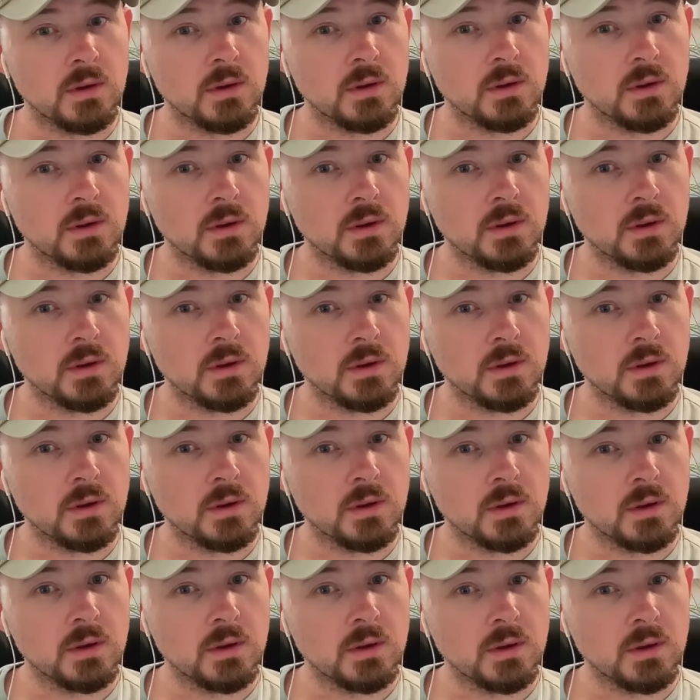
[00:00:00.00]

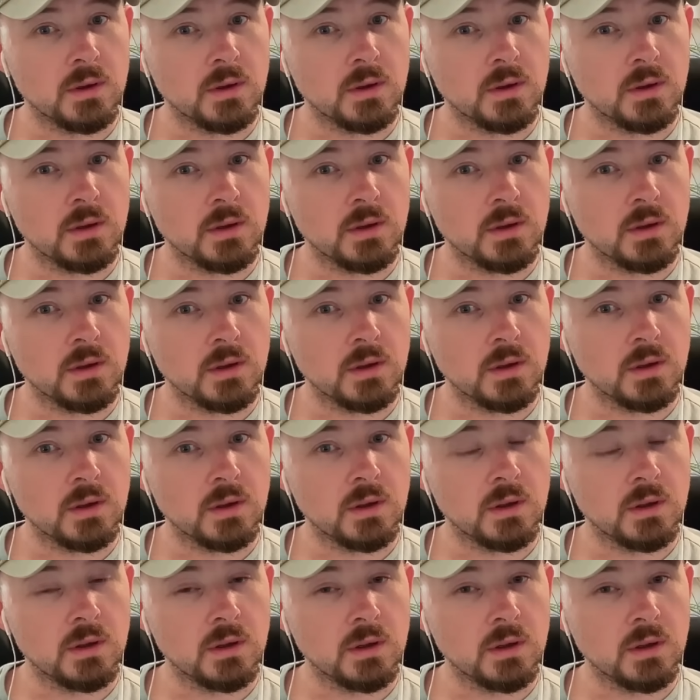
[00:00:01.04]

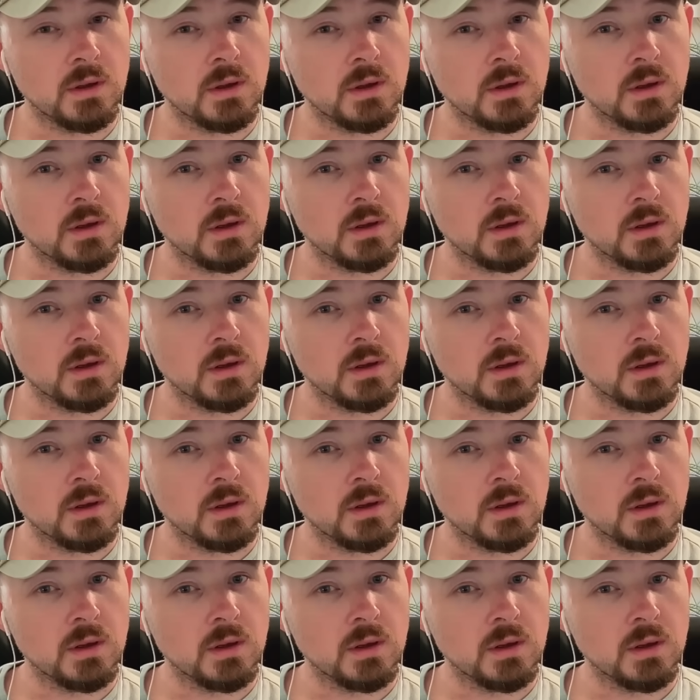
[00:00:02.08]
The person shown says nothing.